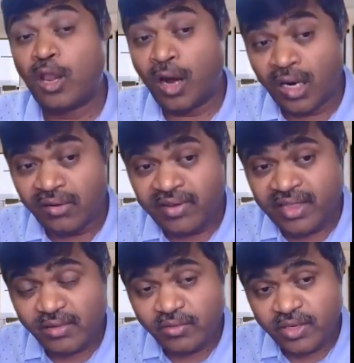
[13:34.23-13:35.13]
along
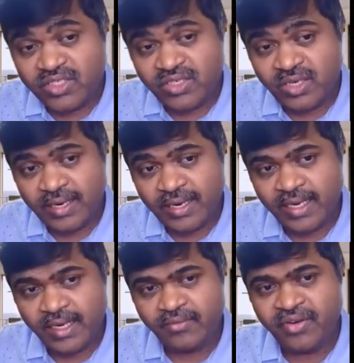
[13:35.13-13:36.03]
with original
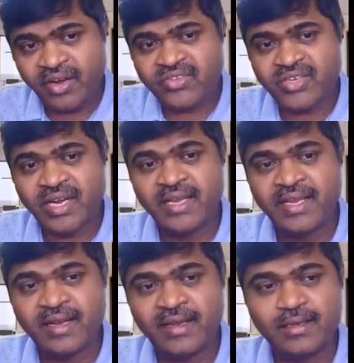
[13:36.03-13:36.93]
data, we are
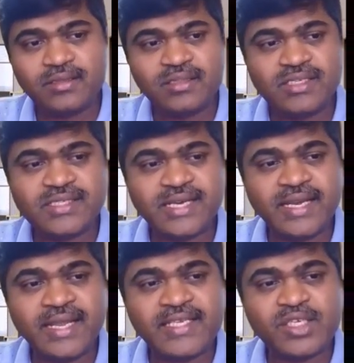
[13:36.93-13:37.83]
sending the
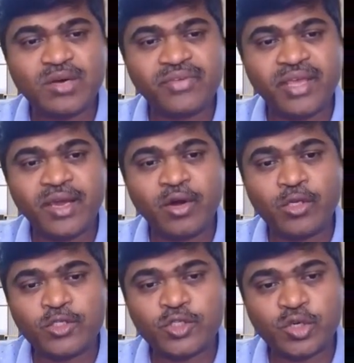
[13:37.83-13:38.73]
signature of A
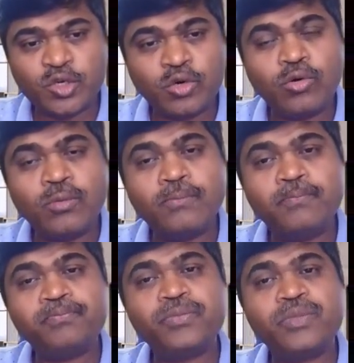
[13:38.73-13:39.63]
also,
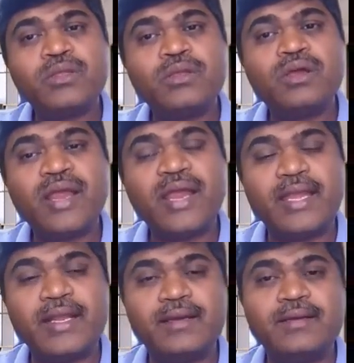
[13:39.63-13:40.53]

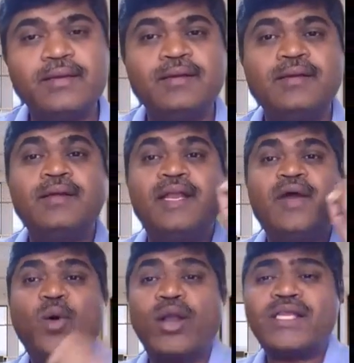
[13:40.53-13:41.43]
right?
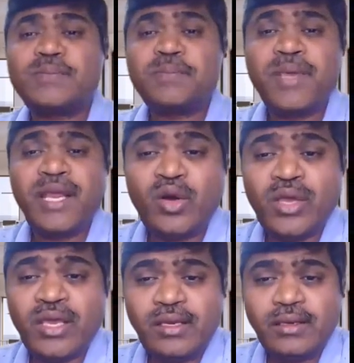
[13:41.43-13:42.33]
Now what is B
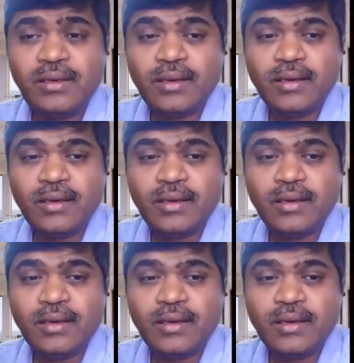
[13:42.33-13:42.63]
doing?